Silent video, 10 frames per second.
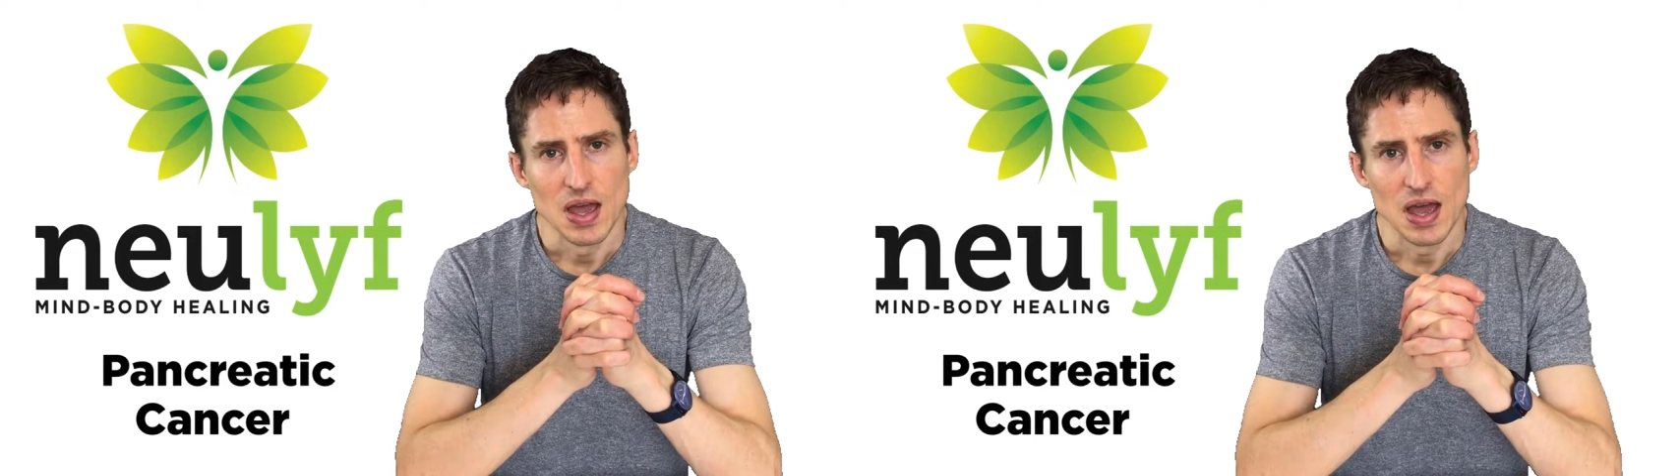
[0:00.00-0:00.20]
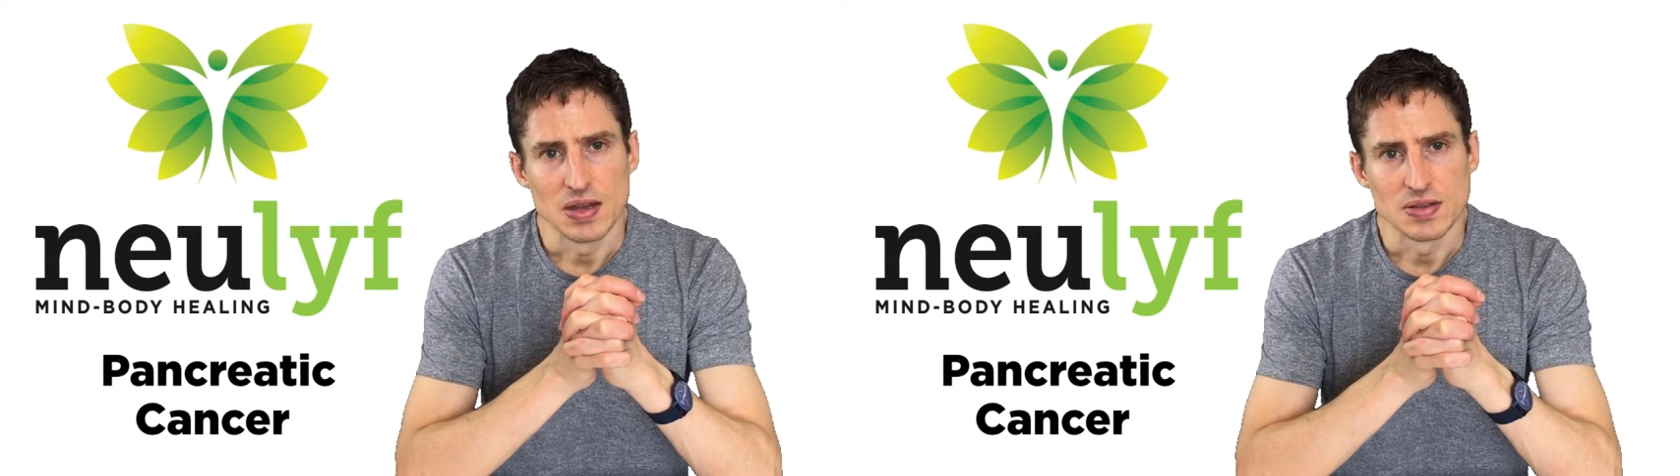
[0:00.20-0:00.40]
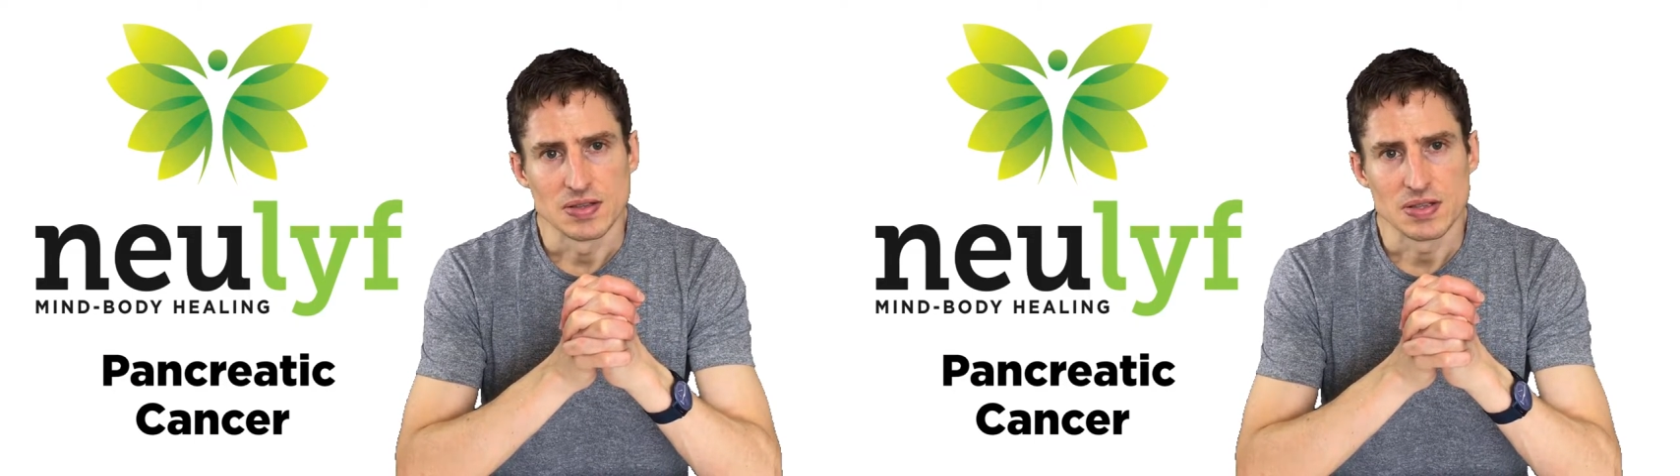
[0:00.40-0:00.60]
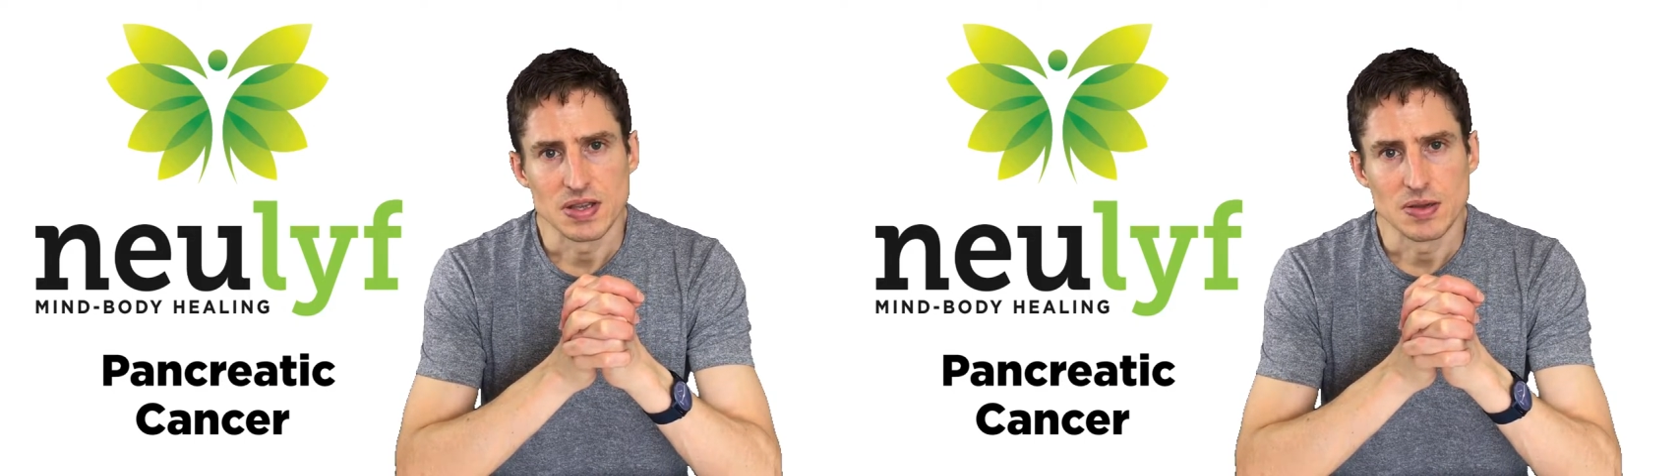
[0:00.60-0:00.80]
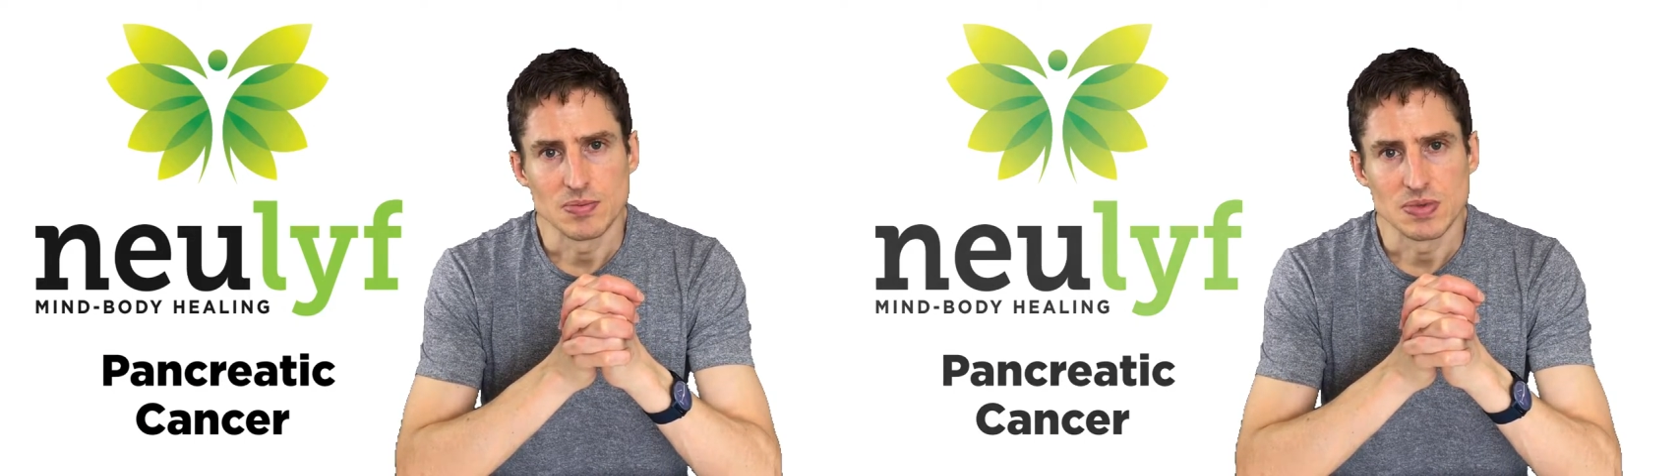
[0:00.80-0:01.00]
And it
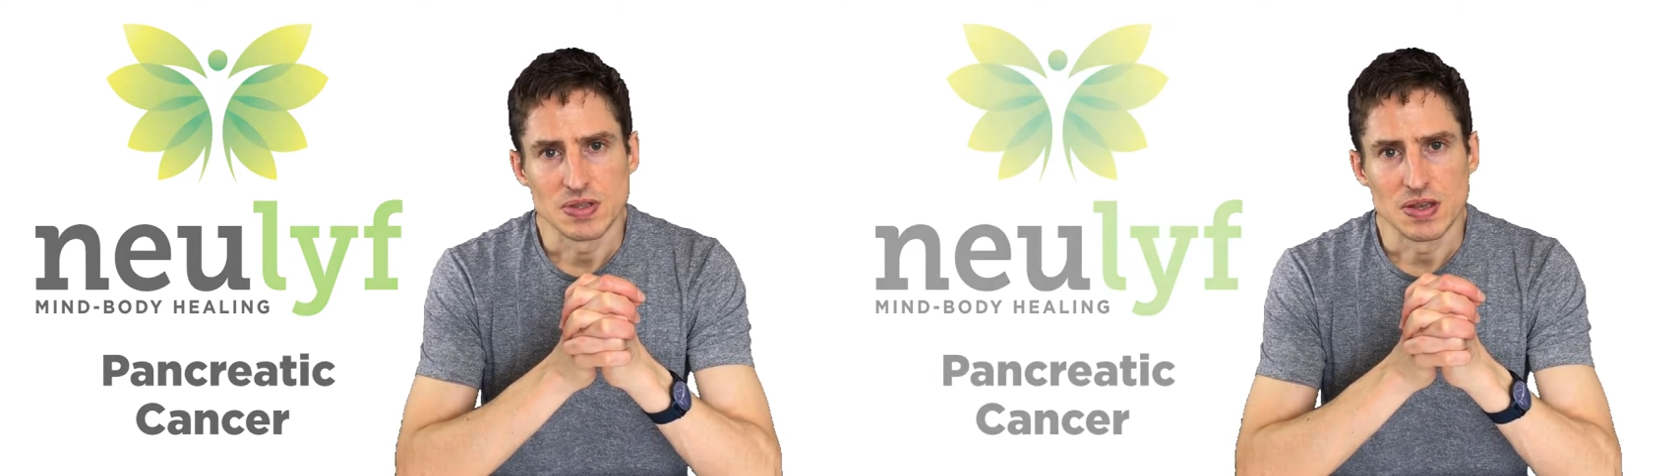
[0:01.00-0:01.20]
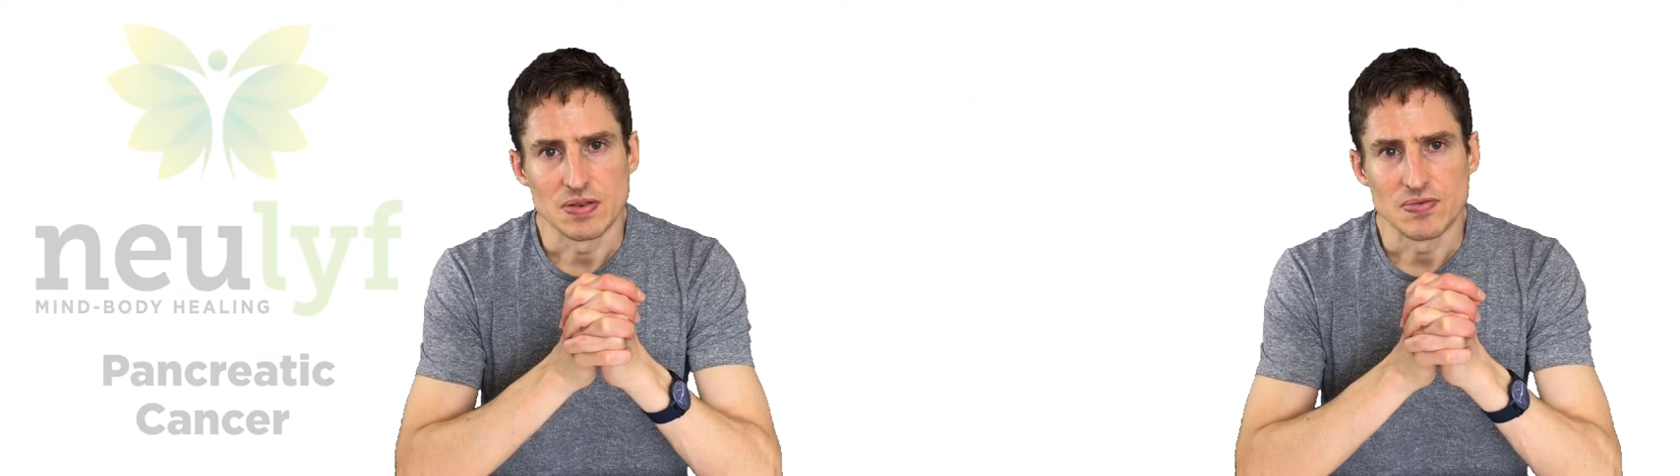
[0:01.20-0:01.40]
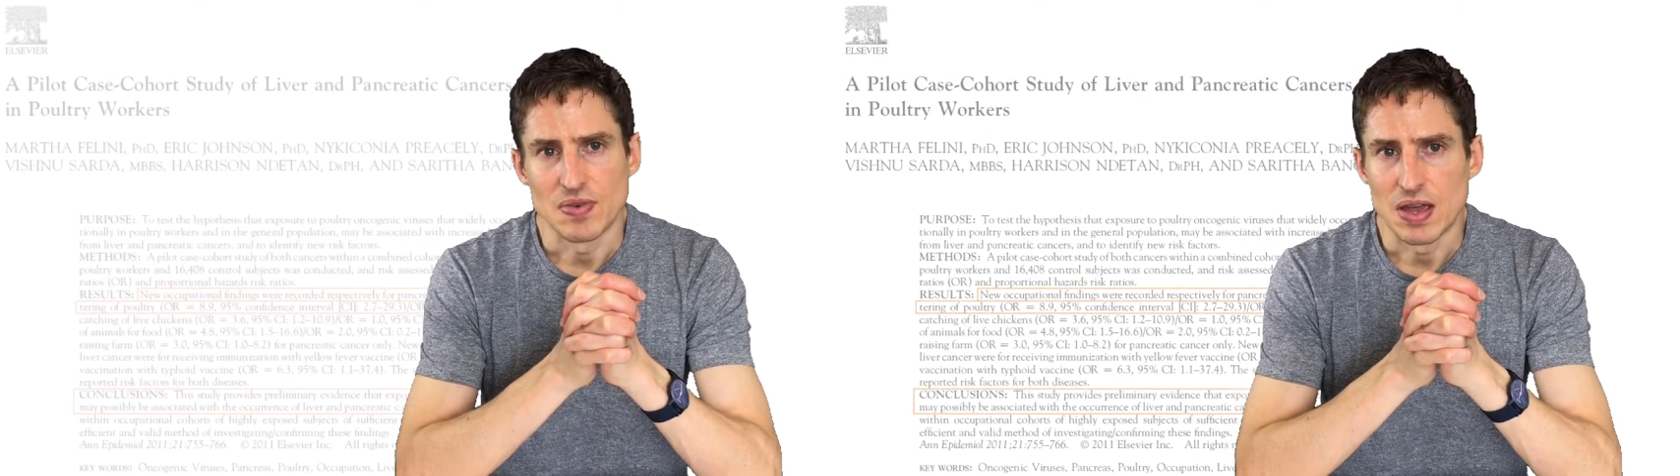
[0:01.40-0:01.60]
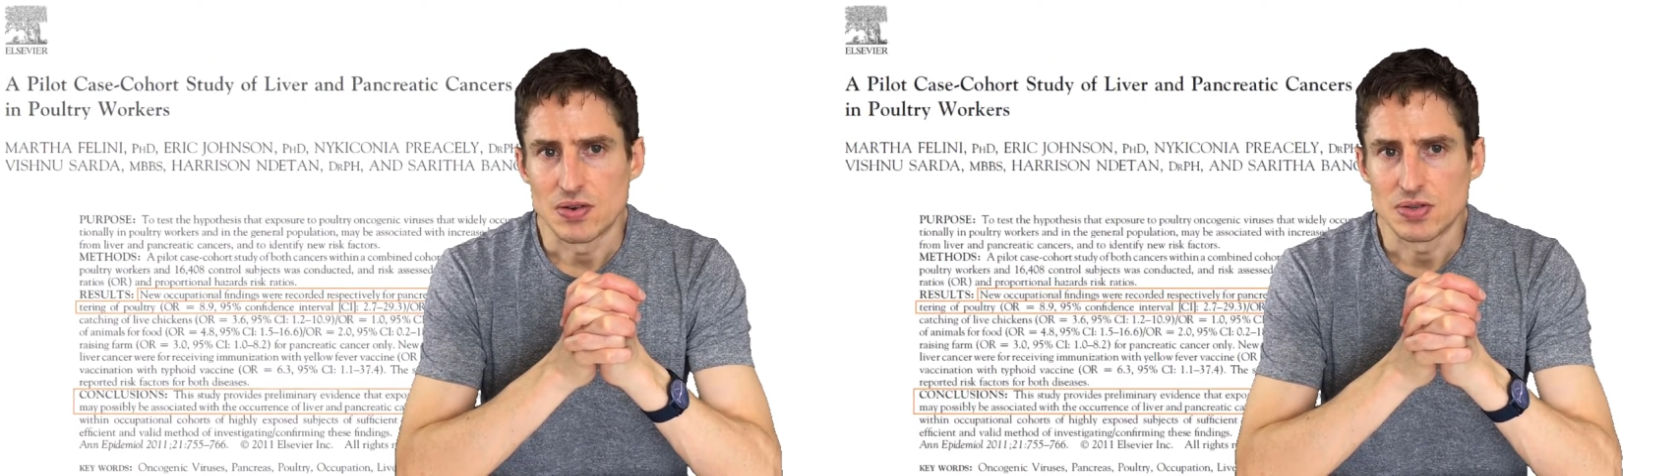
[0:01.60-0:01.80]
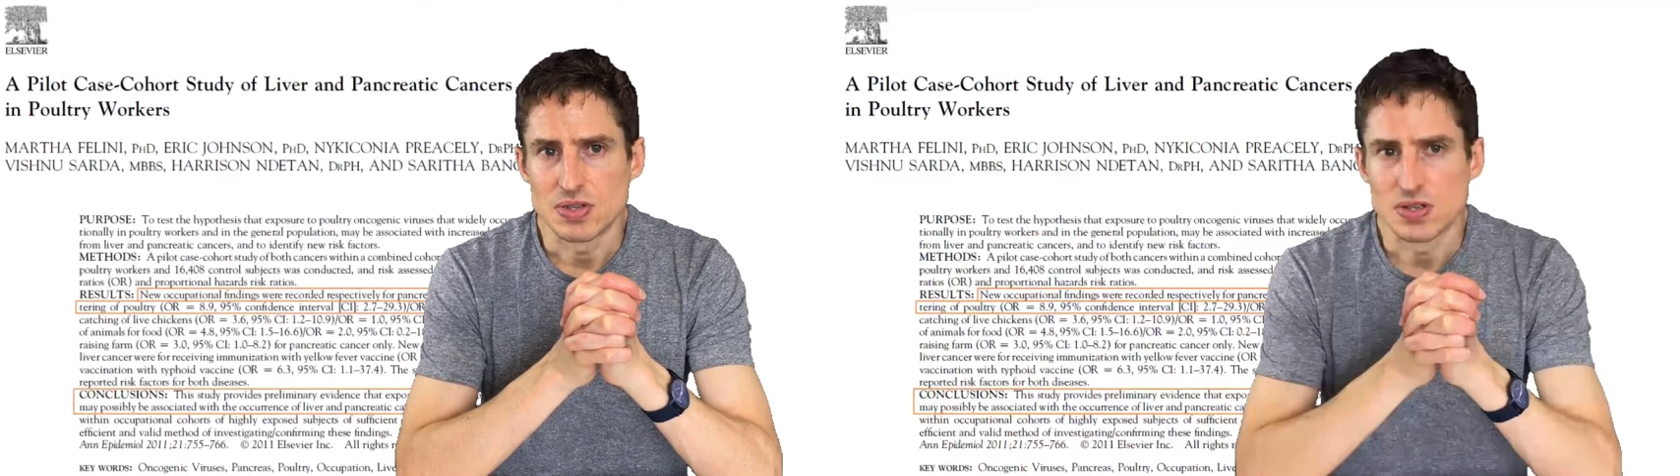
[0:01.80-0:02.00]
seems that
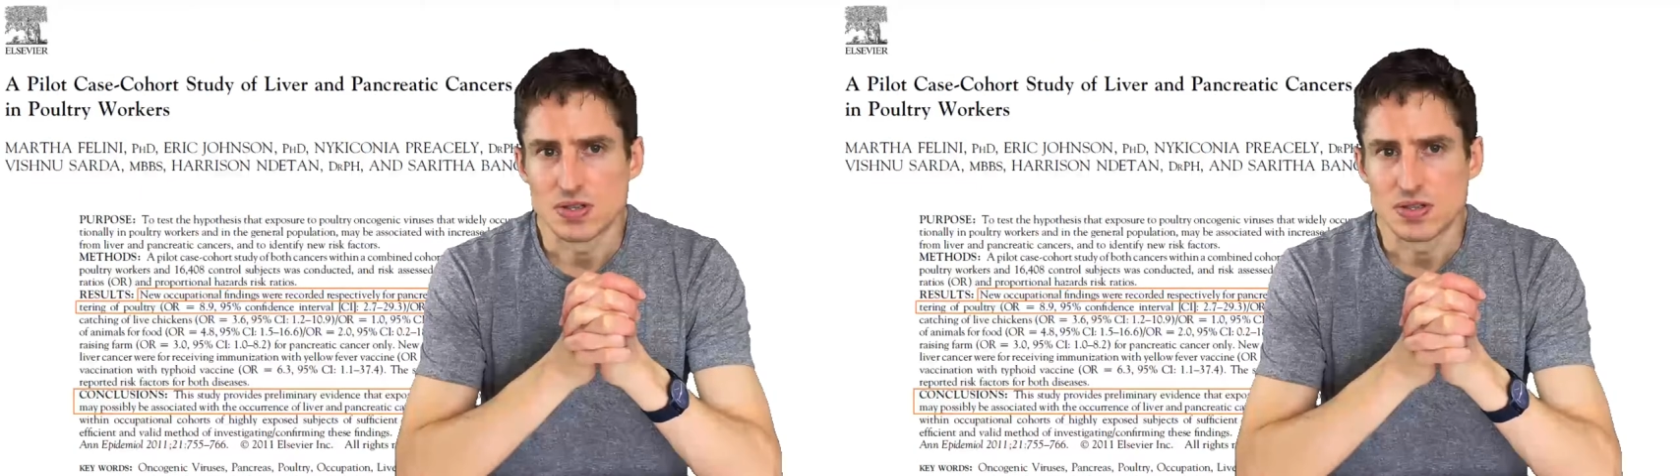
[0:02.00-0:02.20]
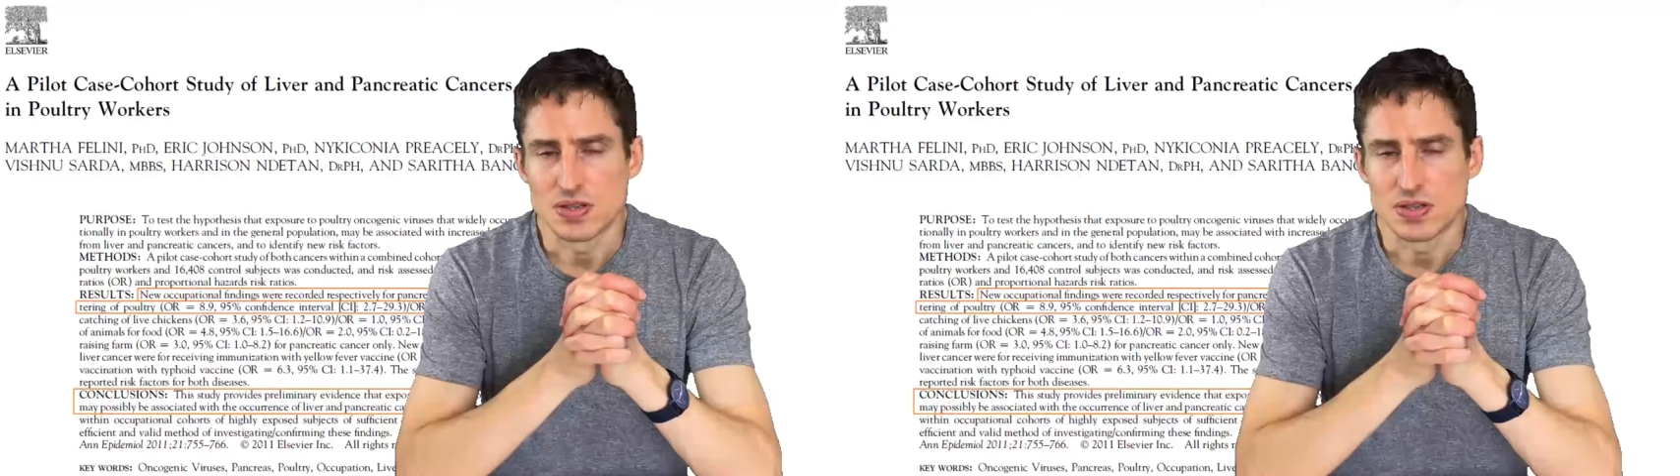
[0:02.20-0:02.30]
viruses